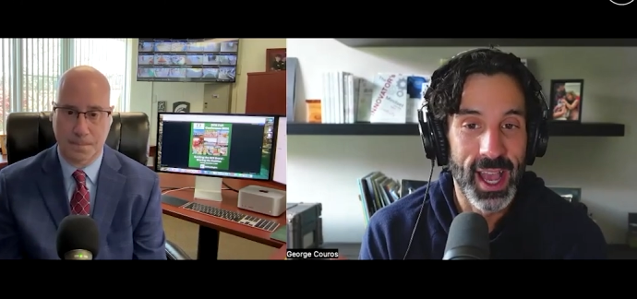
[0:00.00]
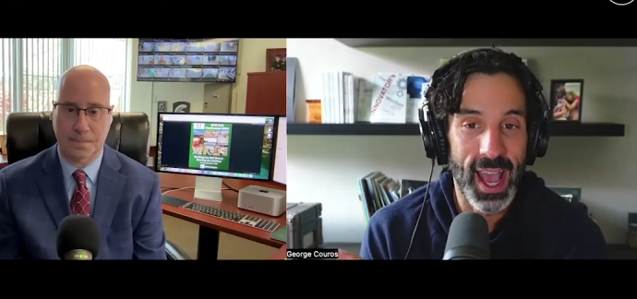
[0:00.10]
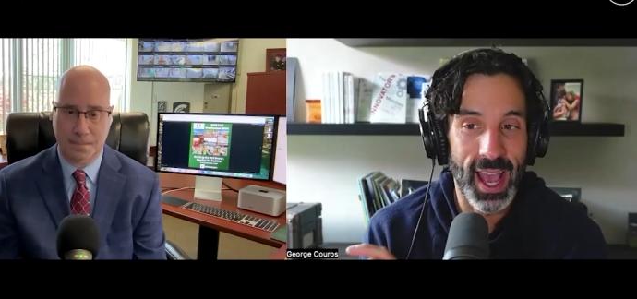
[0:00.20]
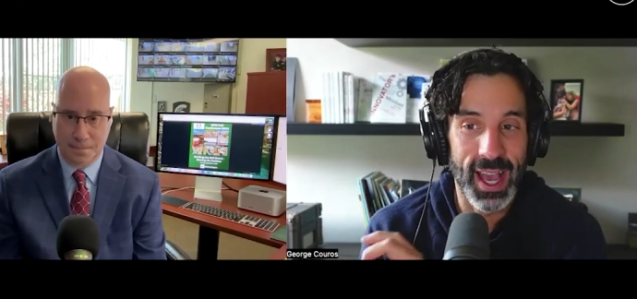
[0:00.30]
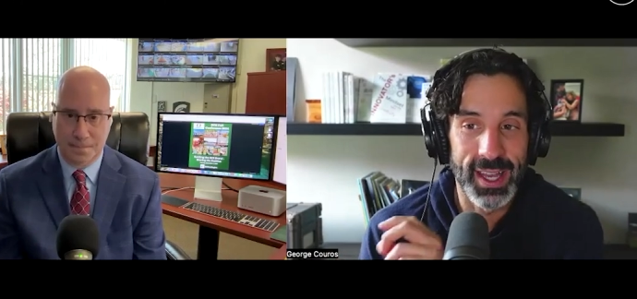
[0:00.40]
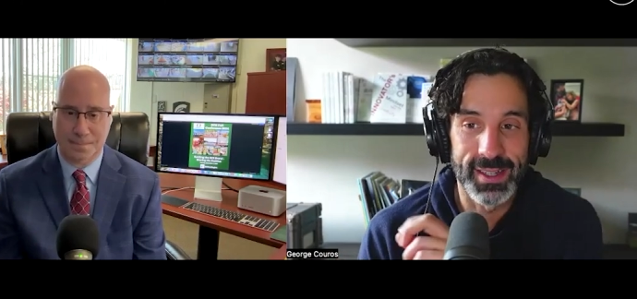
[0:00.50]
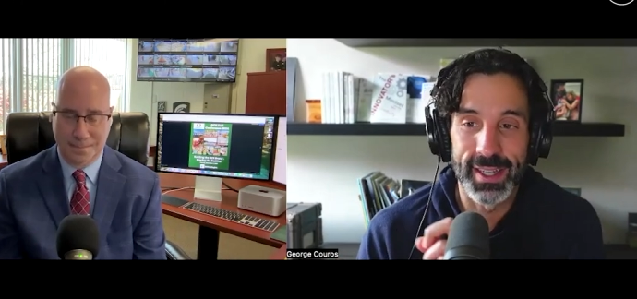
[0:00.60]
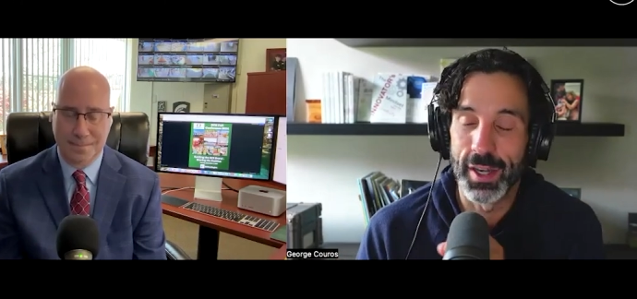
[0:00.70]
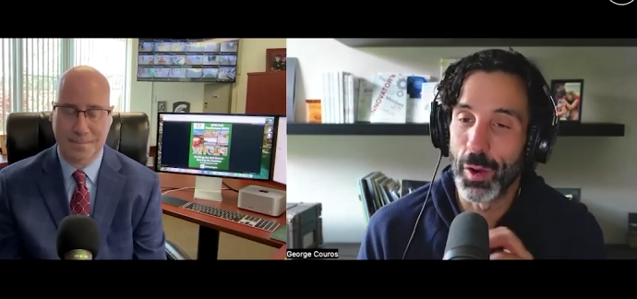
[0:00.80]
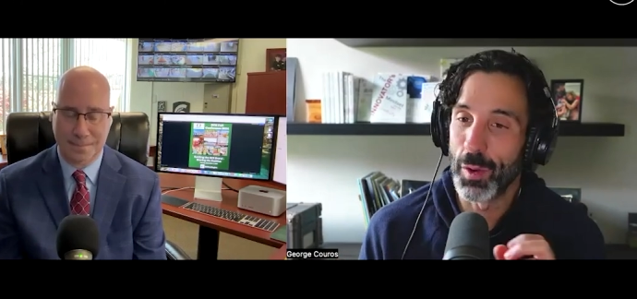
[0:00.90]
Speaker 1: And,
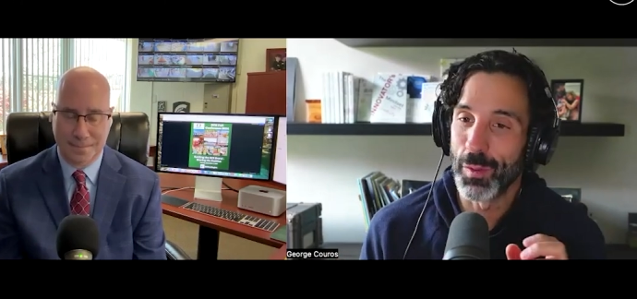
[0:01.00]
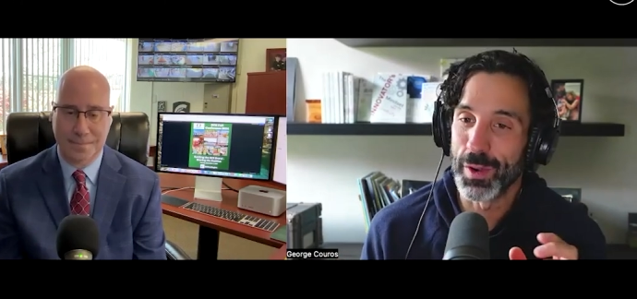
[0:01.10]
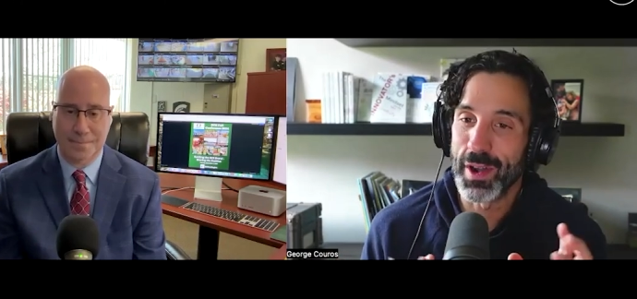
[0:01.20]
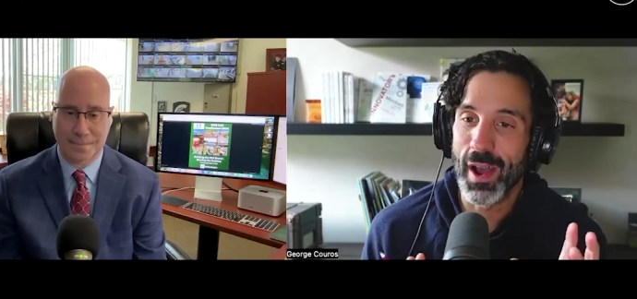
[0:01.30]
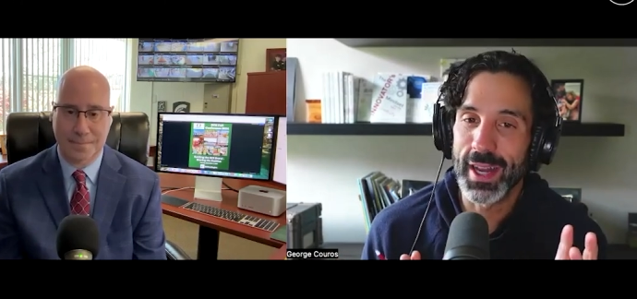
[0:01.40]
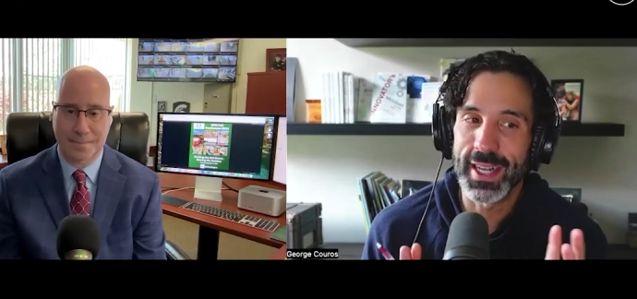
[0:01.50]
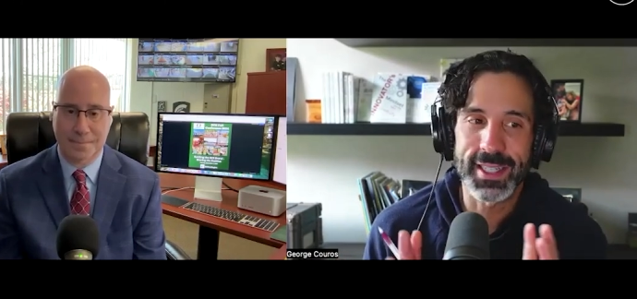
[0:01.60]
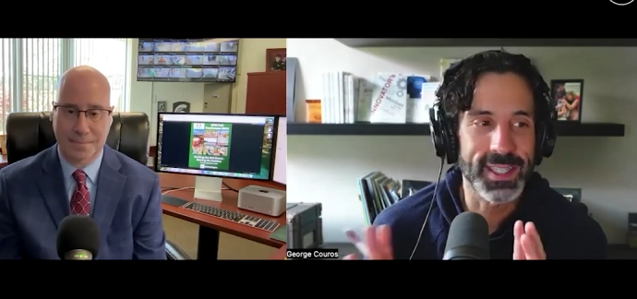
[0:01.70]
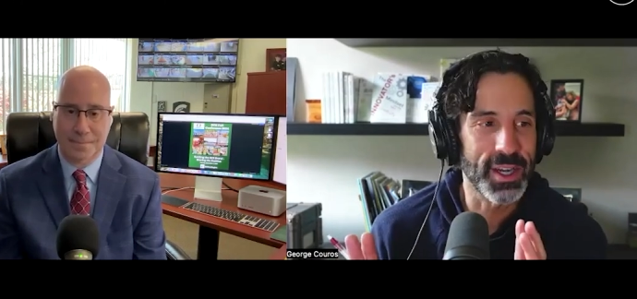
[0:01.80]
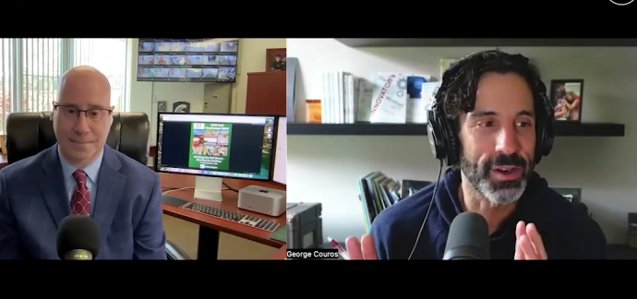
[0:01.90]
you know, we're not
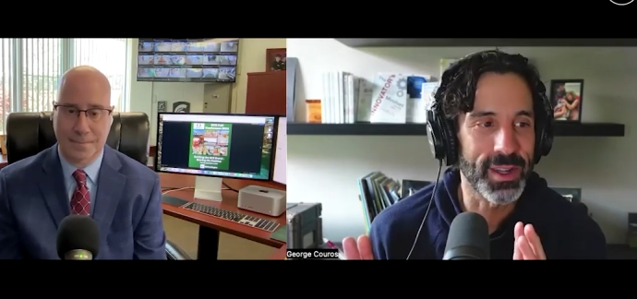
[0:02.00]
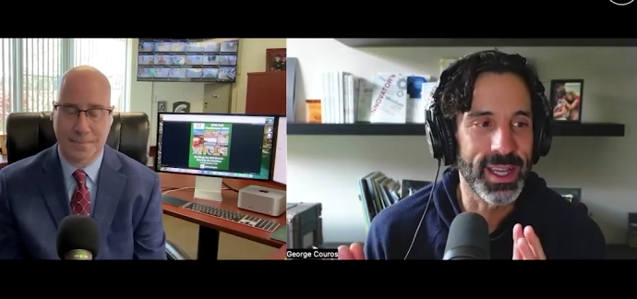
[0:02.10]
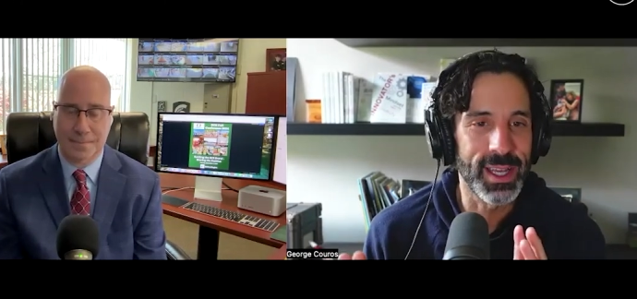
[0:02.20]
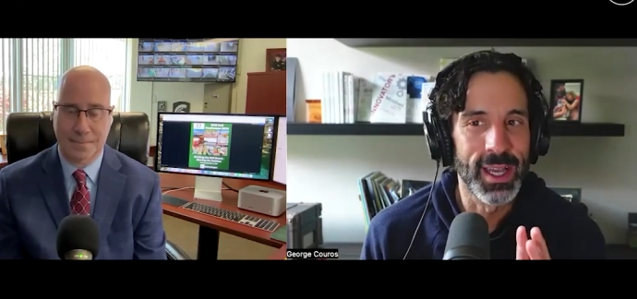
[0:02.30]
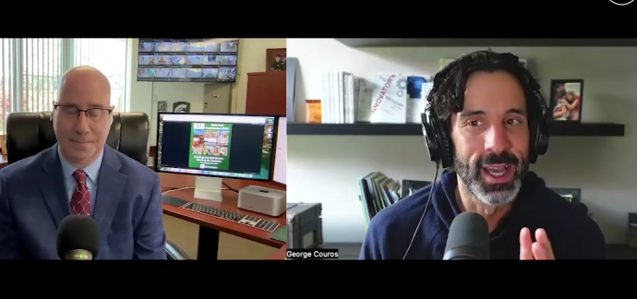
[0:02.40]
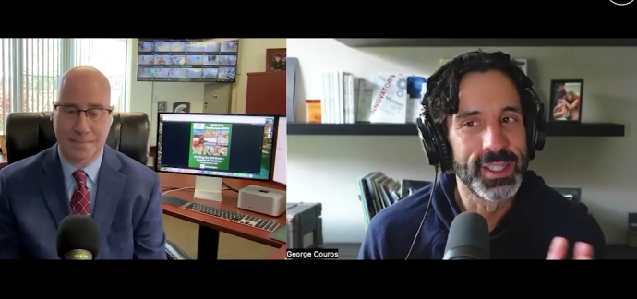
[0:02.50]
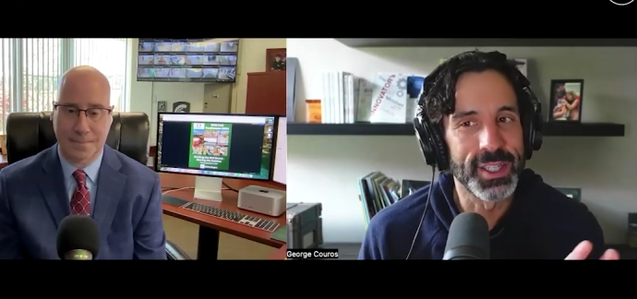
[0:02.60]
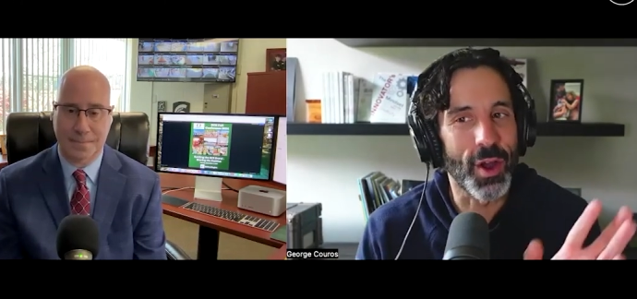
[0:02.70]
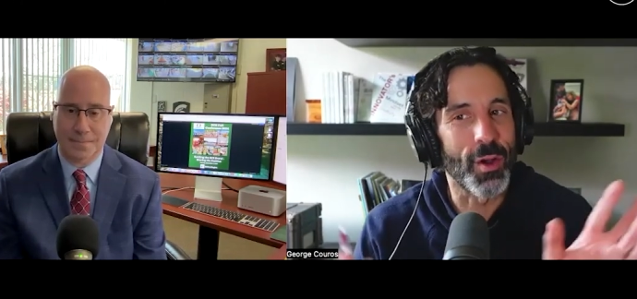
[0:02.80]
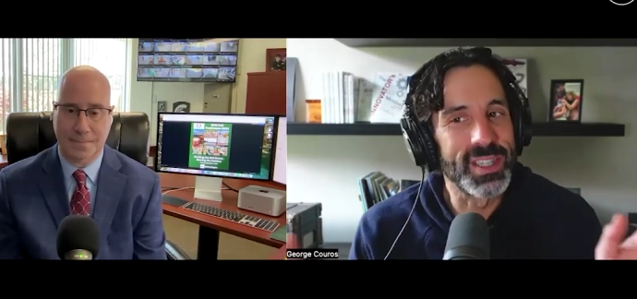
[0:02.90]
necessarily
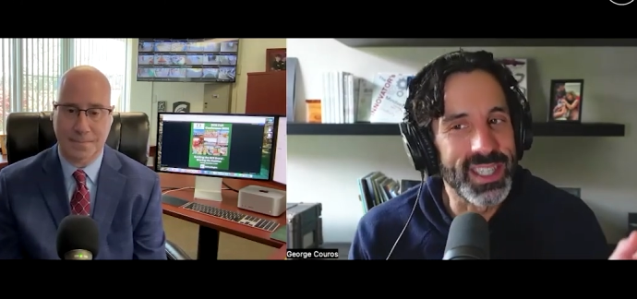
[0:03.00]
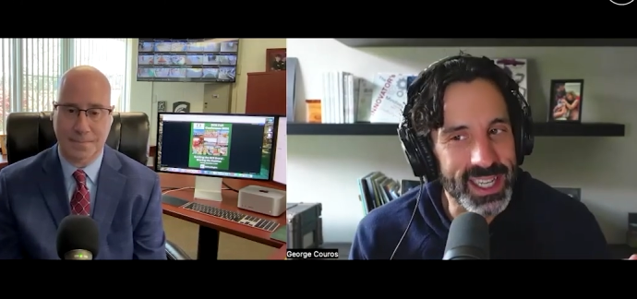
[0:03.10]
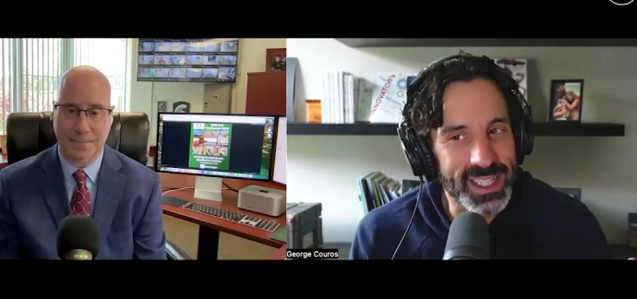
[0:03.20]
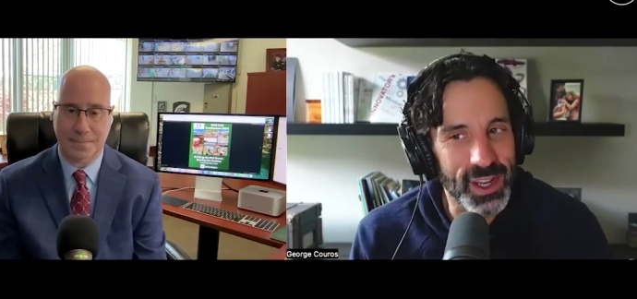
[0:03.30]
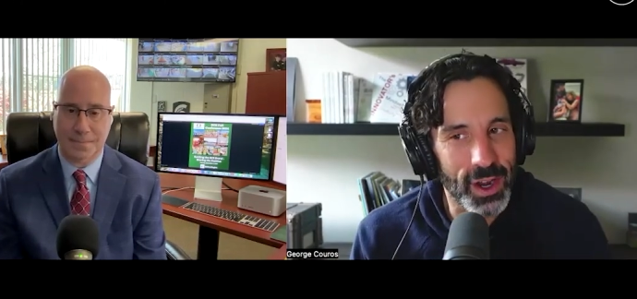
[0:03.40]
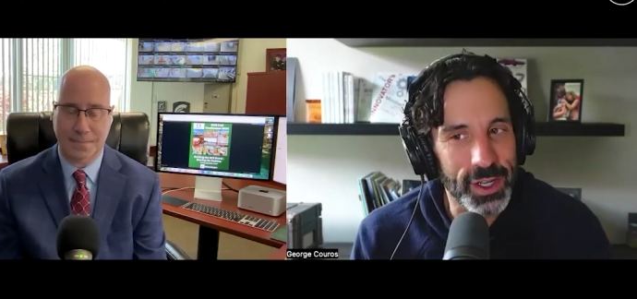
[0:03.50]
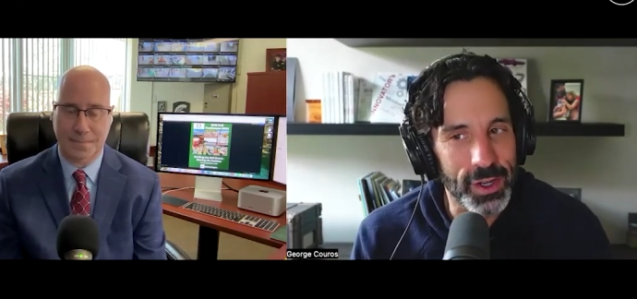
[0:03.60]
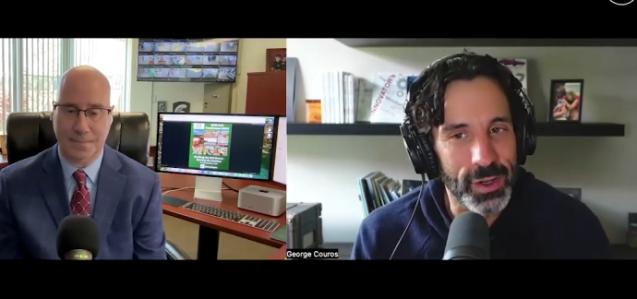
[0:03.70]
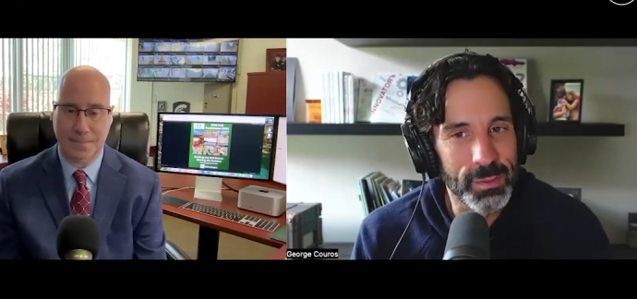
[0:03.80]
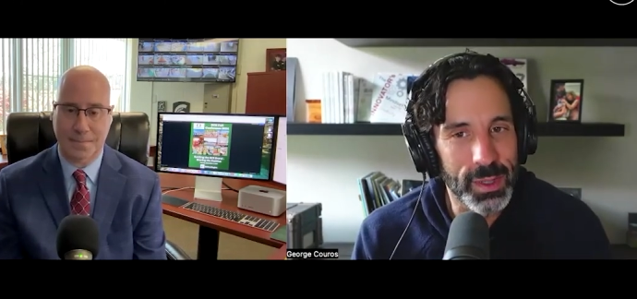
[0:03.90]
just always easy on
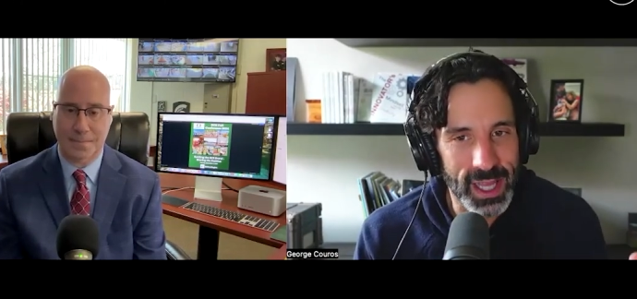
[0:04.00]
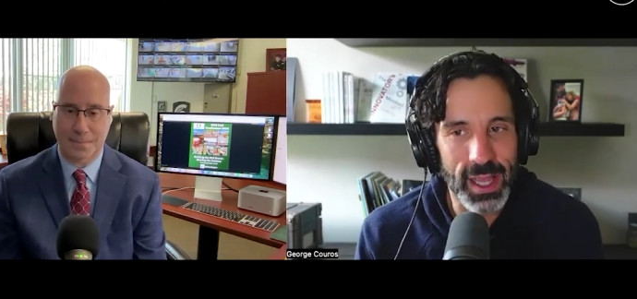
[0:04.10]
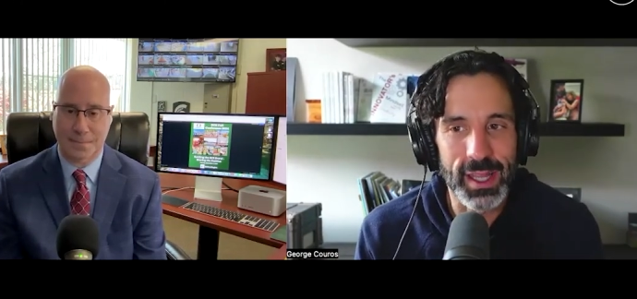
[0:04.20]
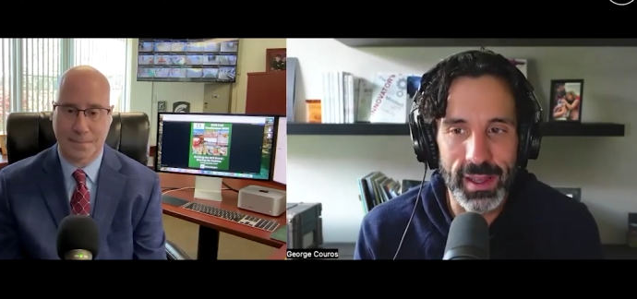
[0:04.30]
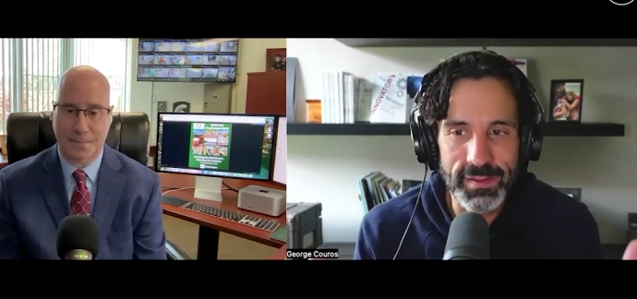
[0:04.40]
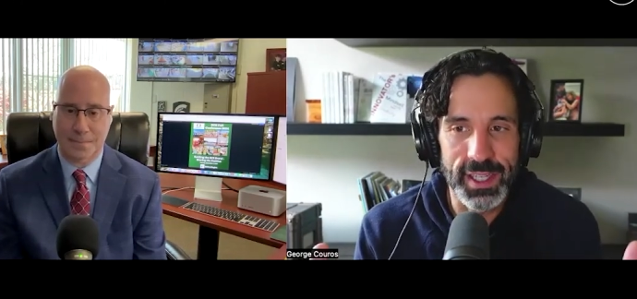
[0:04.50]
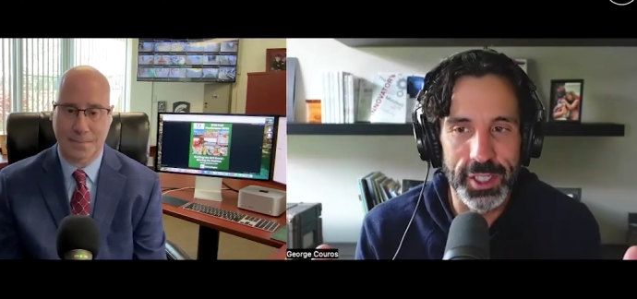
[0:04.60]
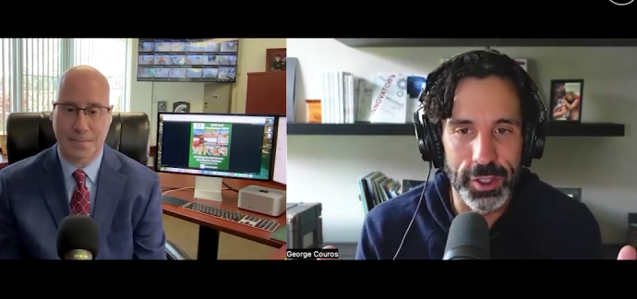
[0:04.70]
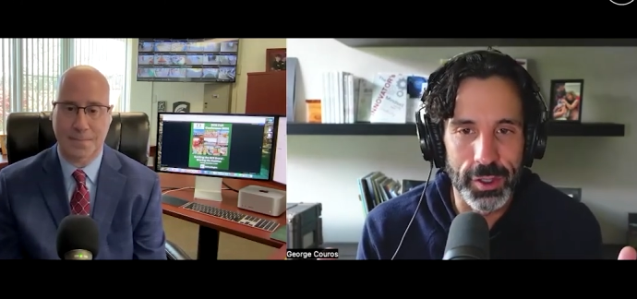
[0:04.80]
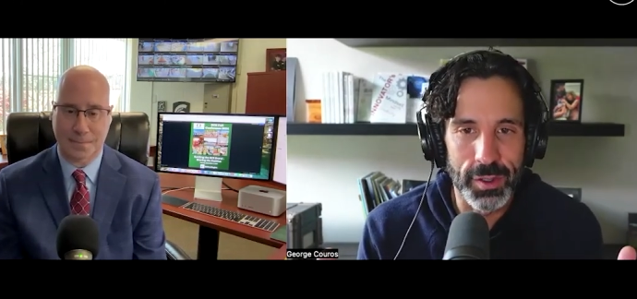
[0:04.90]
you, but they lifted
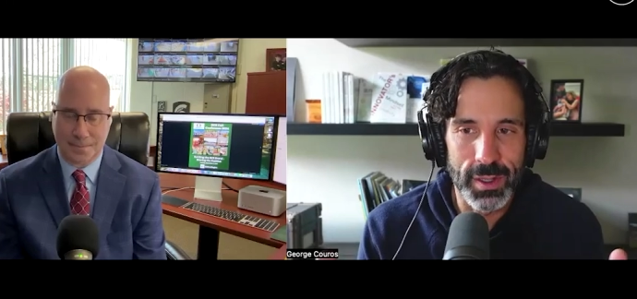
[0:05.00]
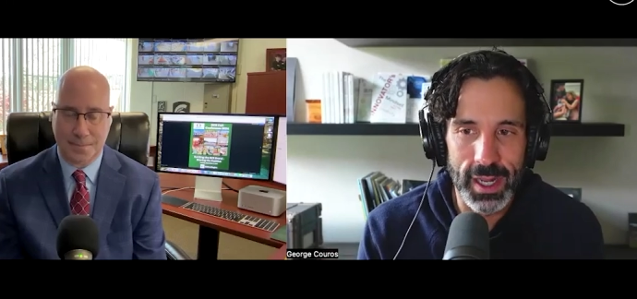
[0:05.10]
you,